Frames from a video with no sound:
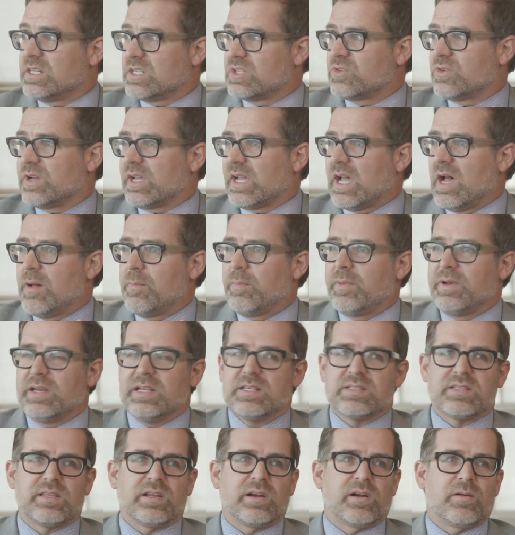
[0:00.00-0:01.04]
industry
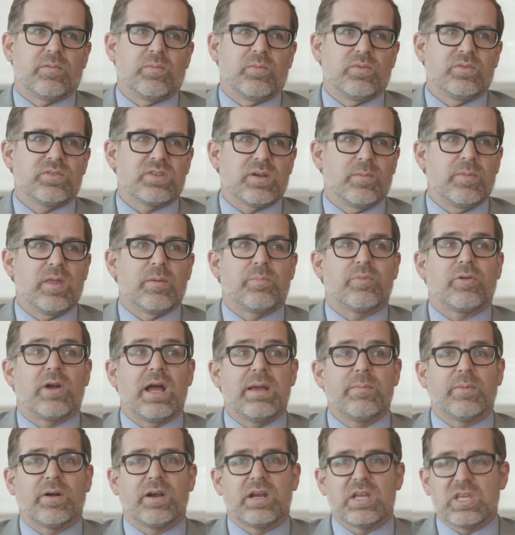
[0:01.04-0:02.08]
companies that are some of the
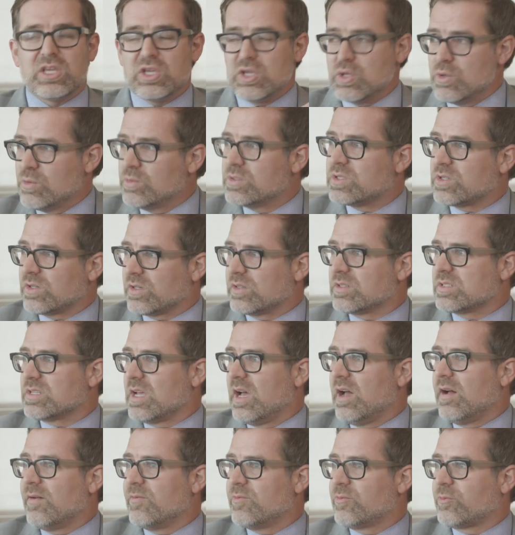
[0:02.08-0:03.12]
primary users
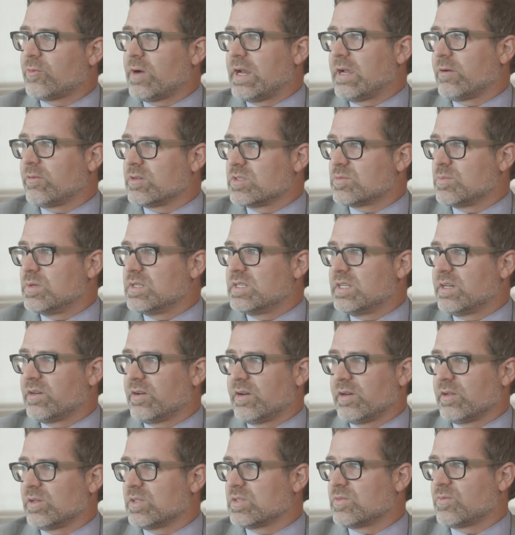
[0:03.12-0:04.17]
of fragrance
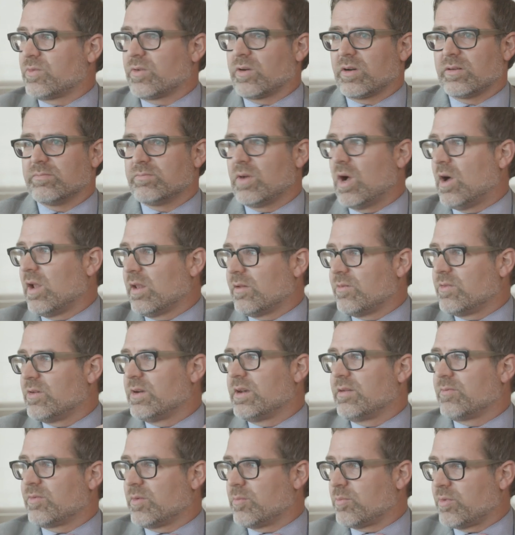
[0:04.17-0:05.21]
materials for all of
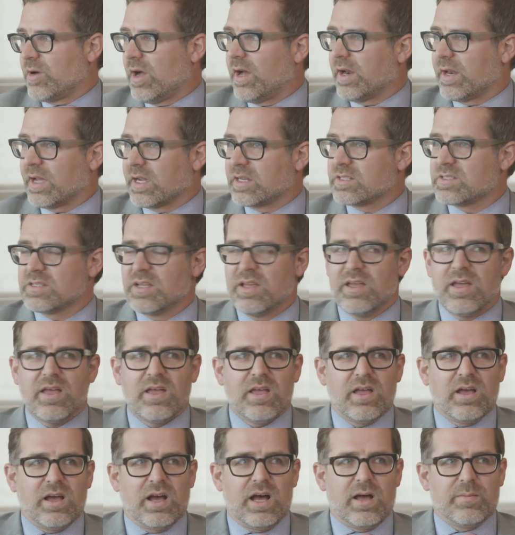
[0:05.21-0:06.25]
their different products,
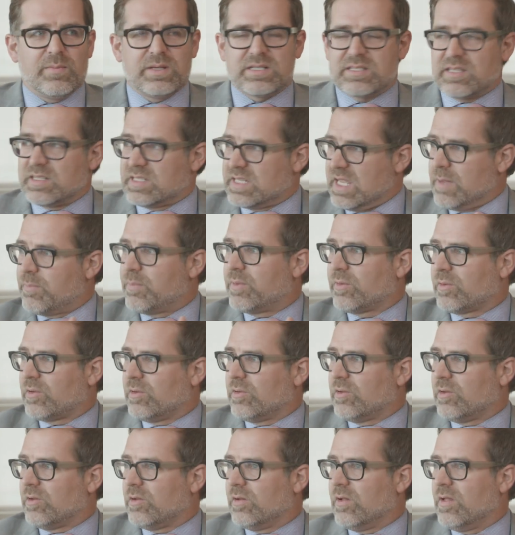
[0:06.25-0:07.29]
um, is the
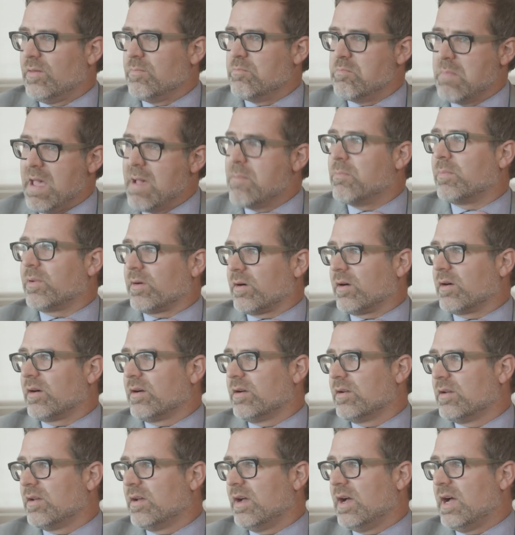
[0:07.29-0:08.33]
typical
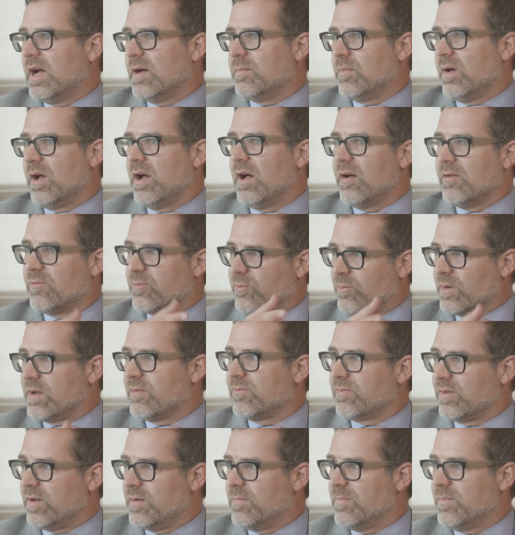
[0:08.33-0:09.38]
member um, of
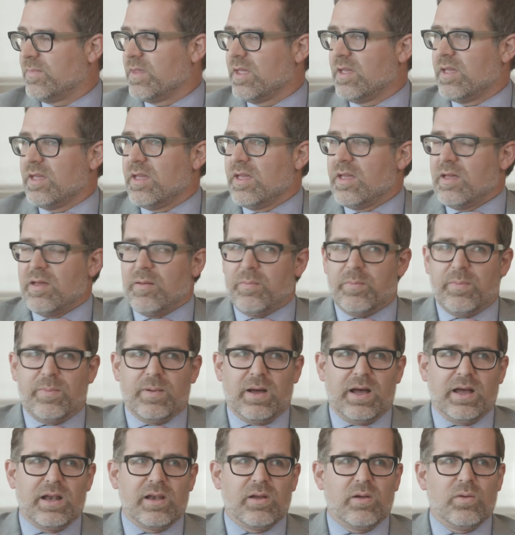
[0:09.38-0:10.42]
RIFM.
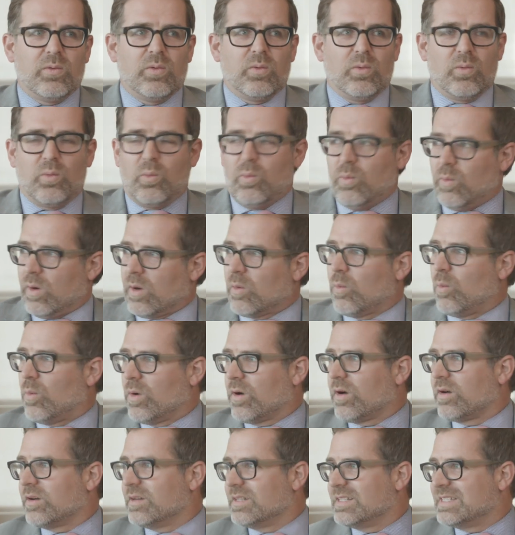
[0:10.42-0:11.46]
But where
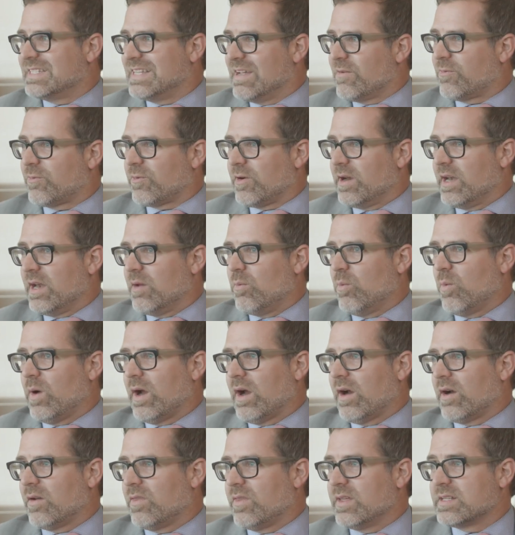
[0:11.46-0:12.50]
we're different and
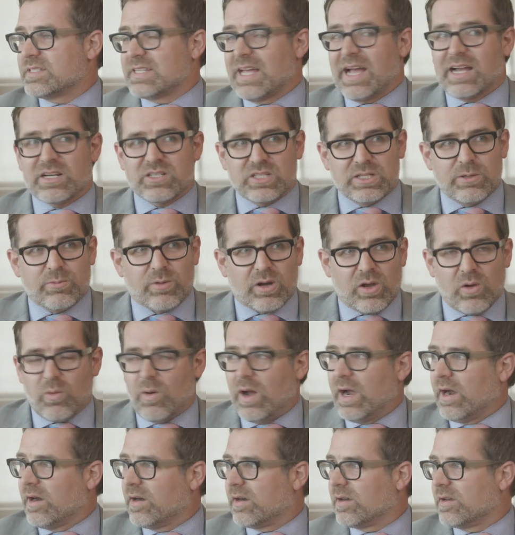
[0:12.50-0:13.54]
where this actually
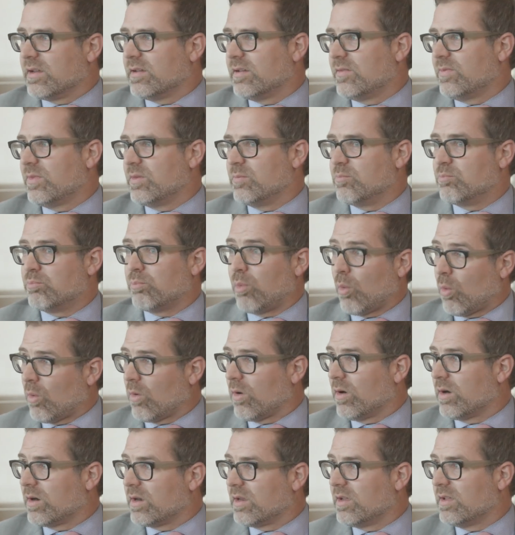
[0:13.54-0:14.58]
required
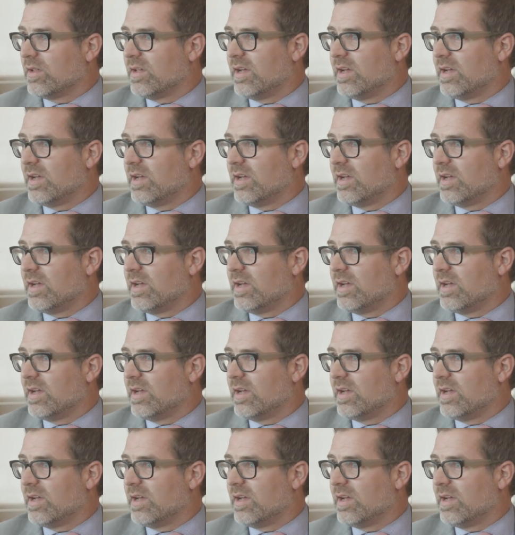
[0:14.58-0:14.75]
board